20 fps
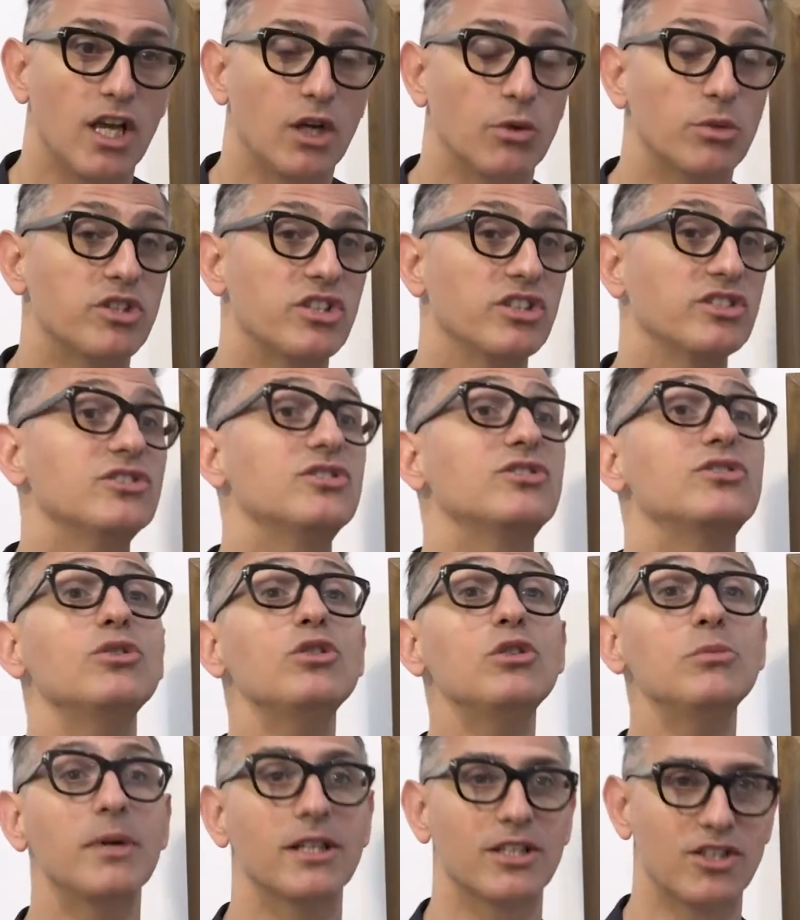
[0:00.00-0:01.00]
which is
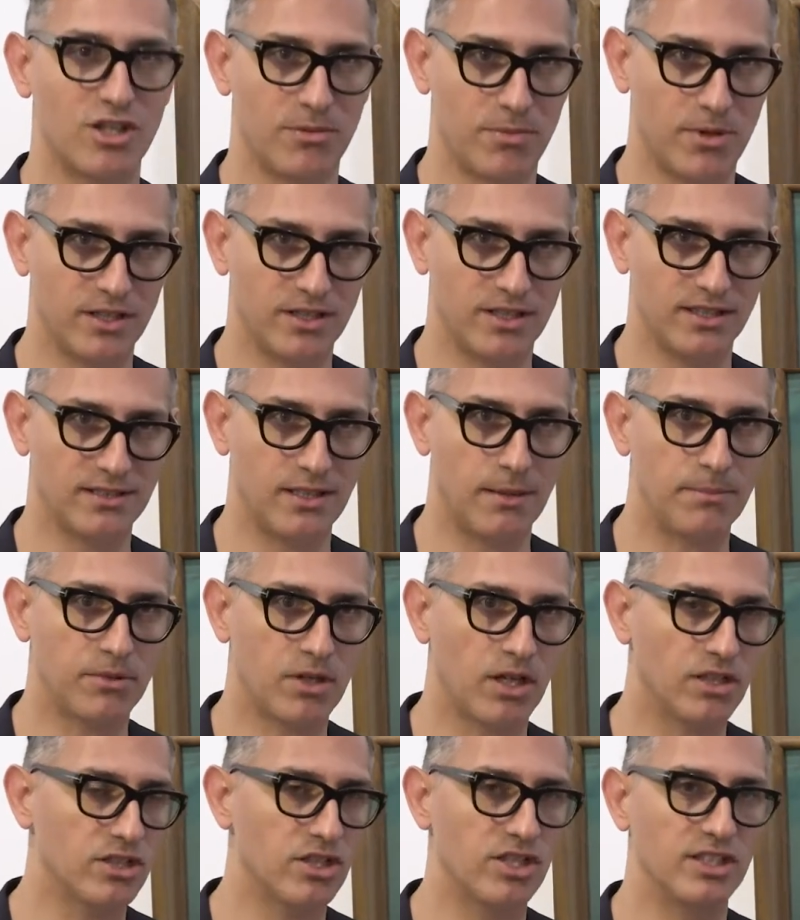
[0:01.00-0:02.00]
too much about the
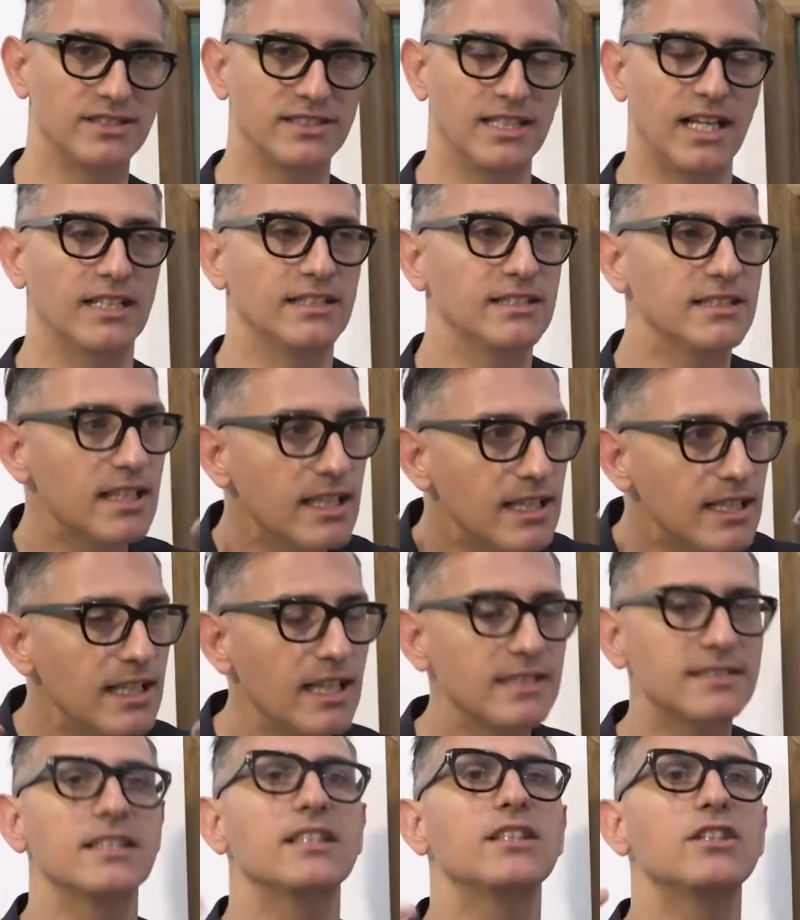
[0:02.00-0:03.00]
subconscious and
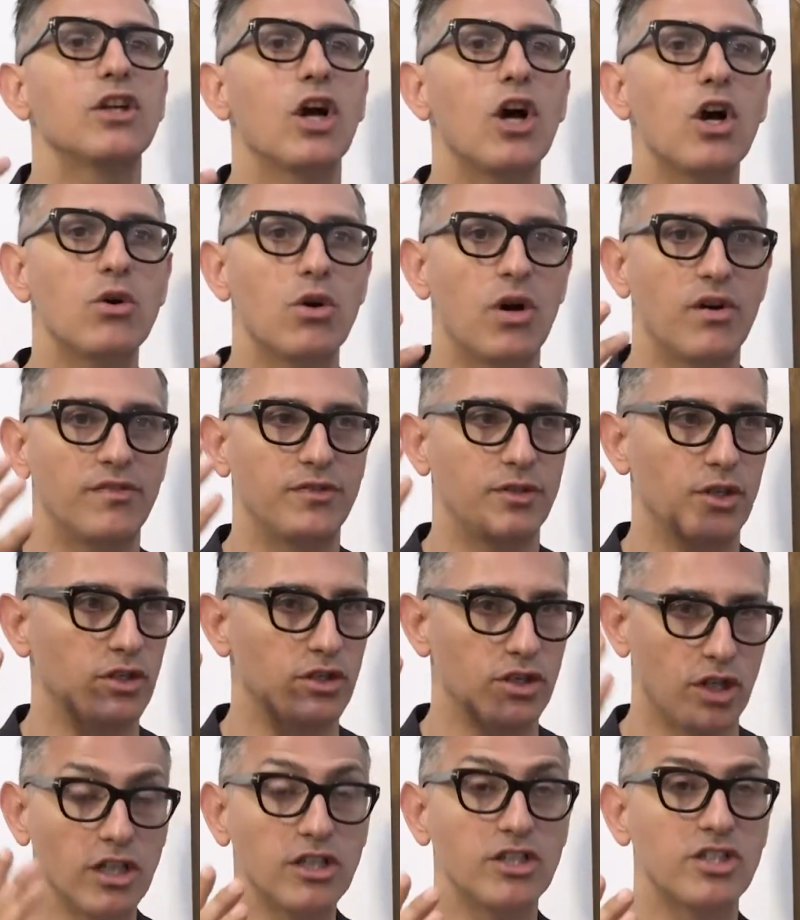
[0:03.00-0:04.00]
letting go of your
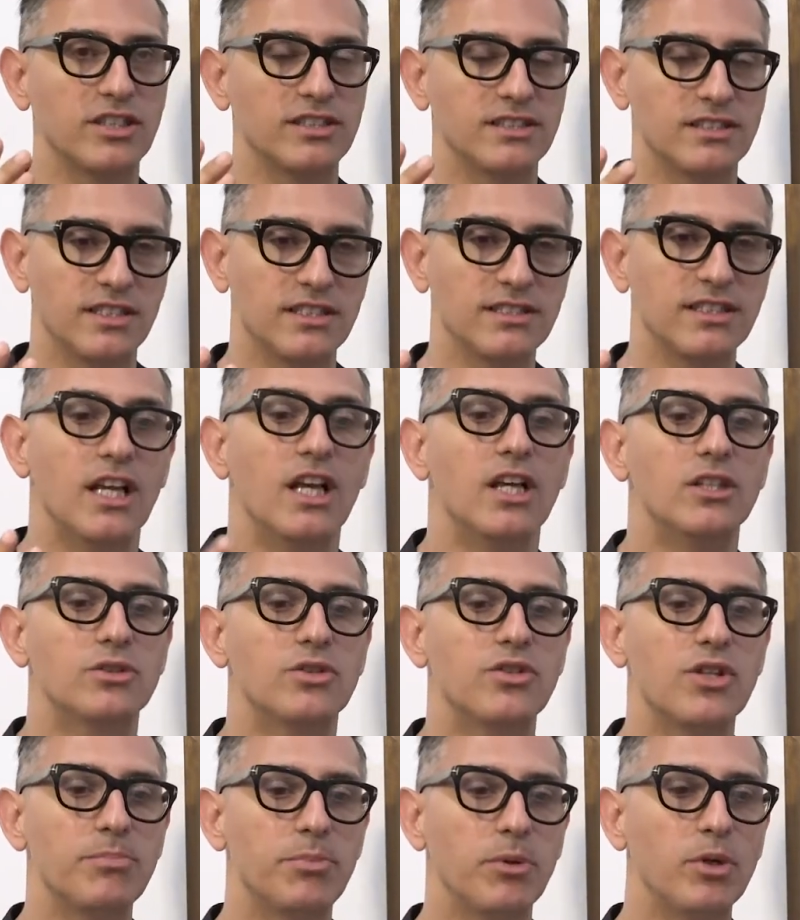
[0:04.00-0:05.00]
consciousness
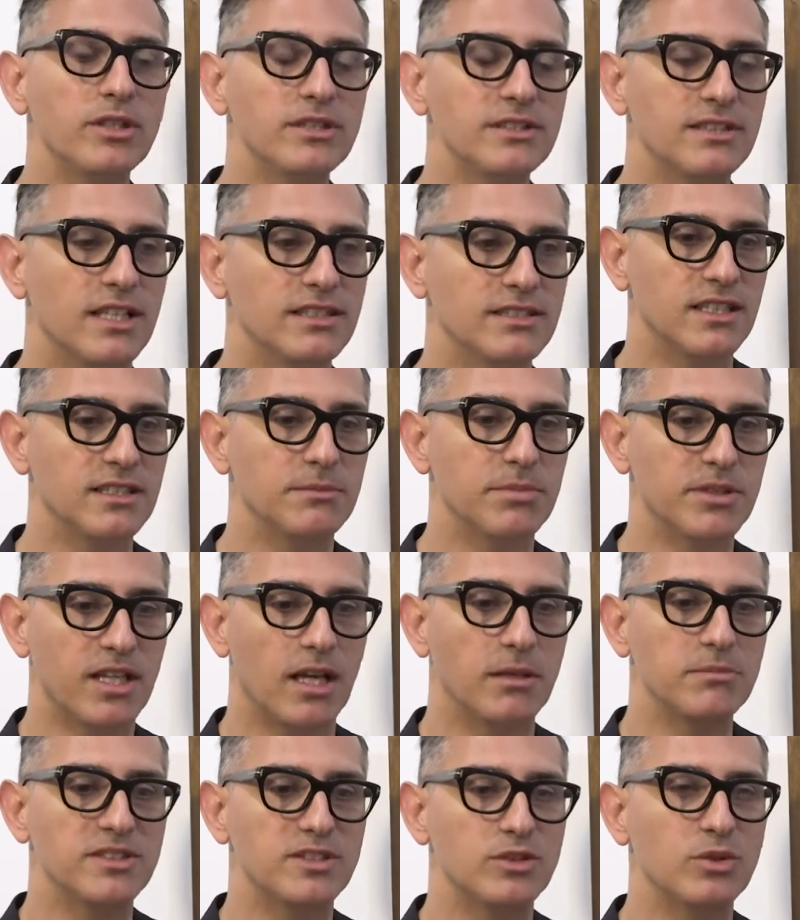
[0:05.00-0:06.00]
to the point it
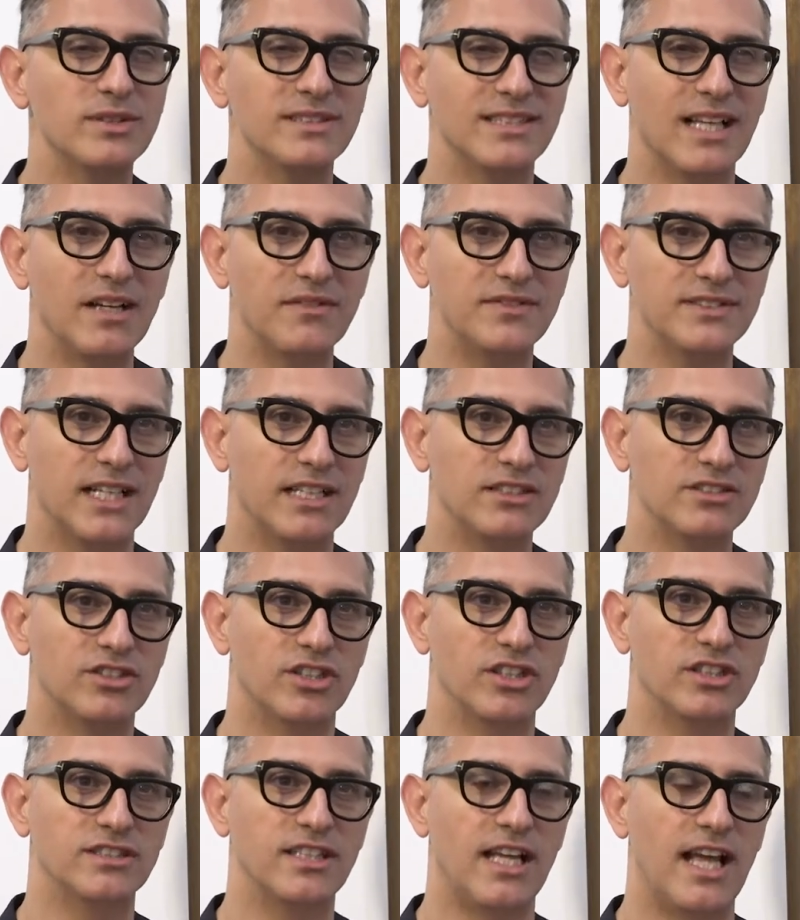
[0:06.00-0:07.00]
becomes too
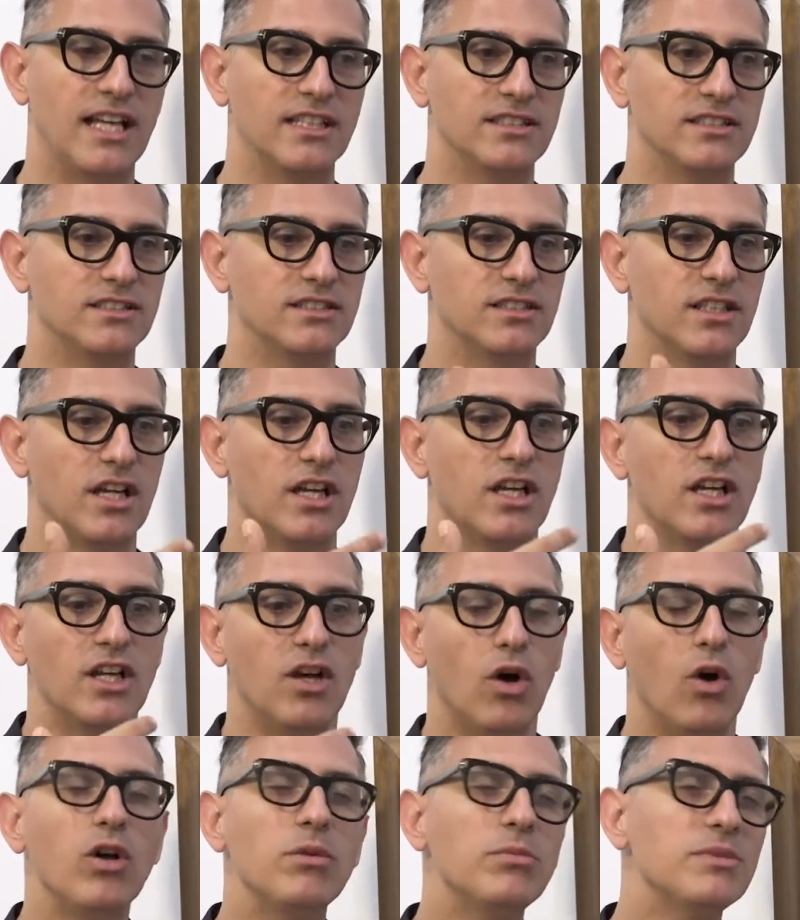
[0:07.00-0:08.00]
self-centered and
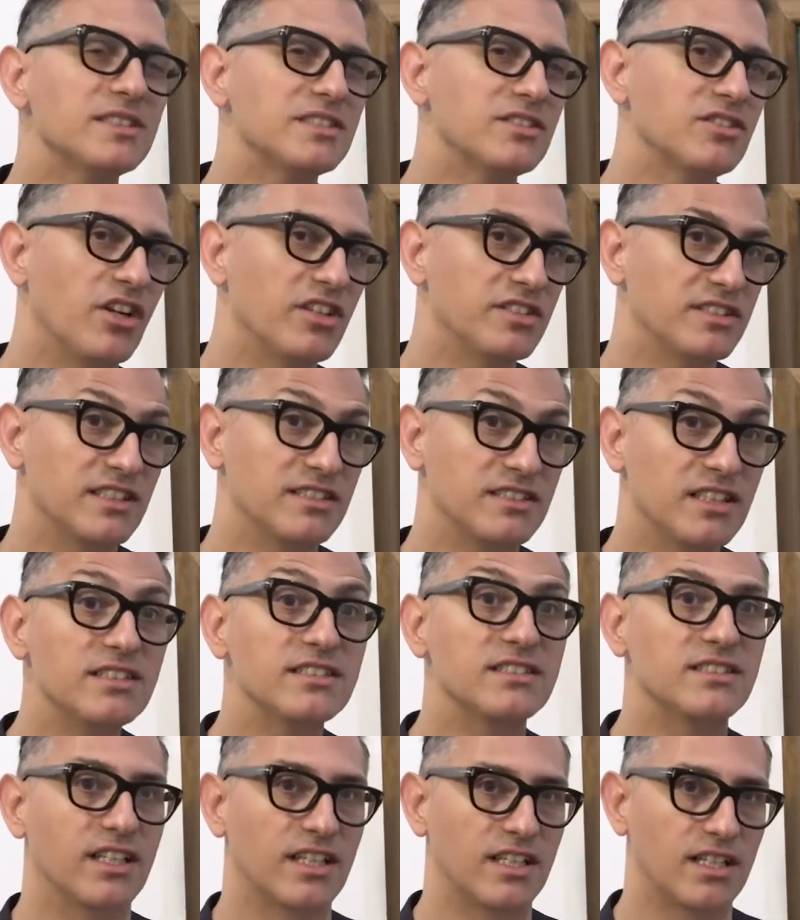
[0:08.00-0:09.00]
almost
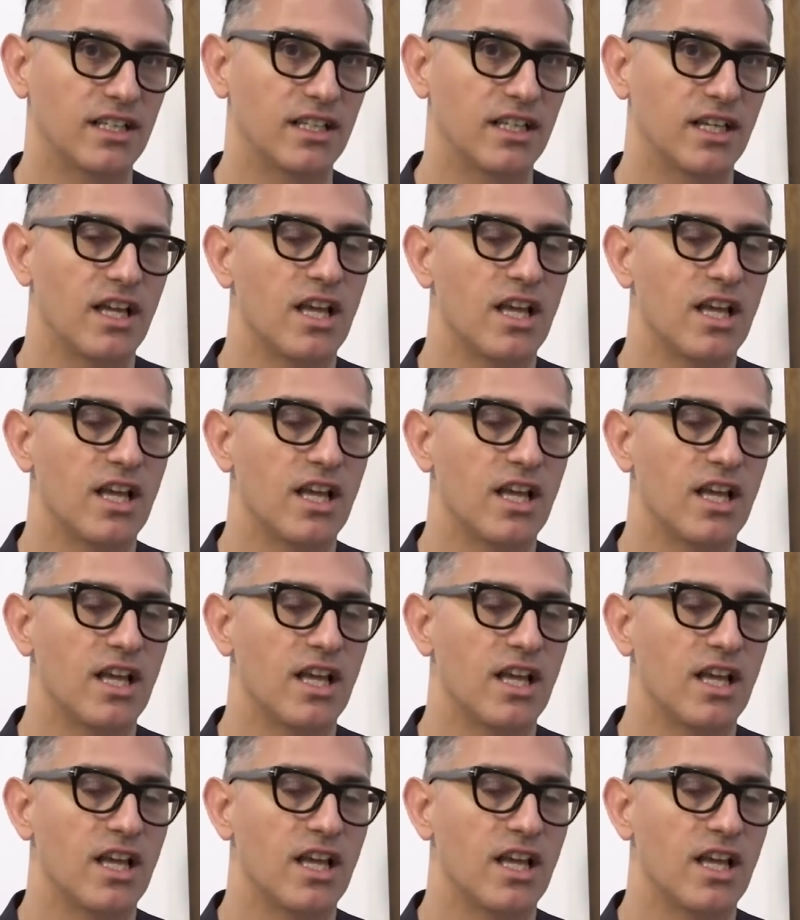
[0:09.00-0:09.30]
narcissistic.